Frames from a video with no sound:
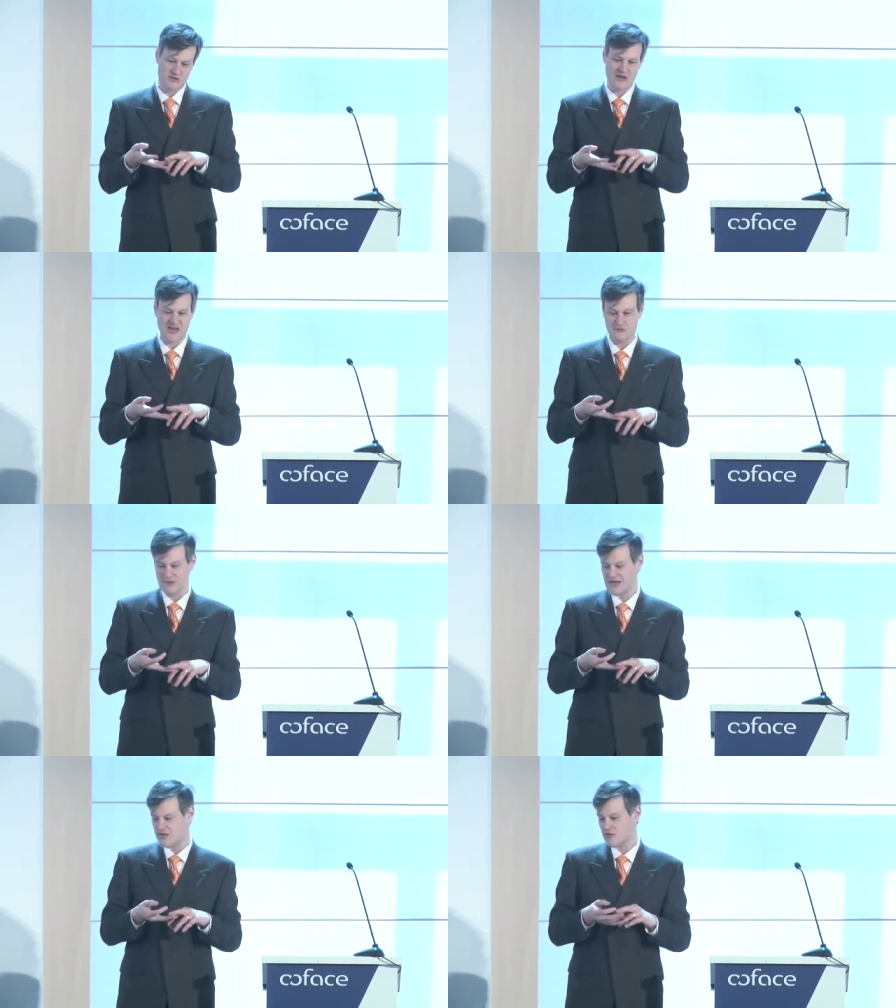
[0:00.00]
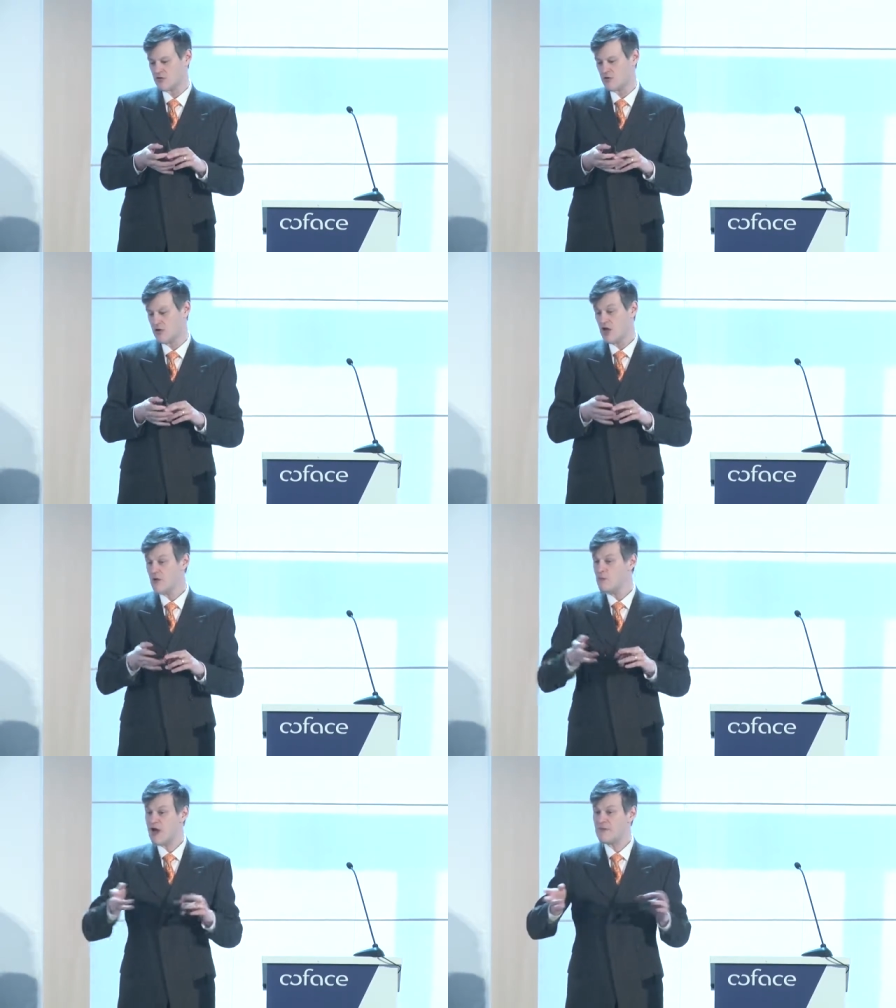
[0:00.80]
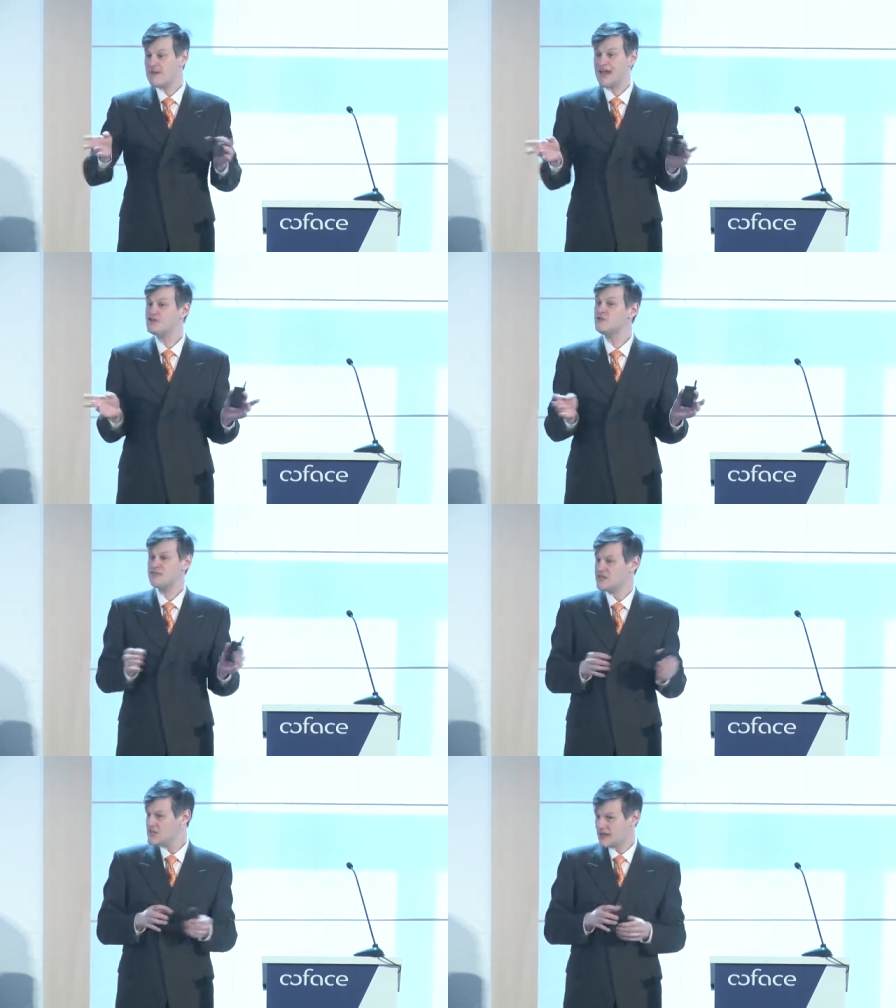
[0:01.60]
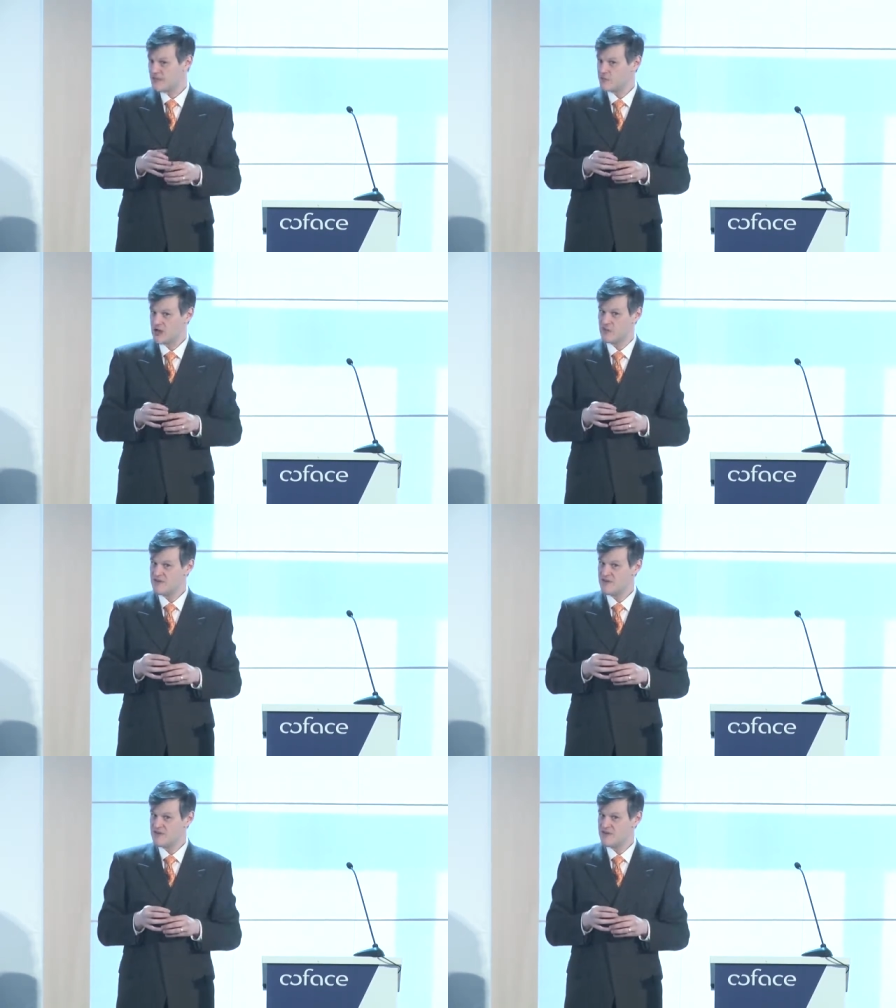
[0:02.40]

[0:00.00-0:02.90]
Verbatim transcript: credit, political, property casualty as well.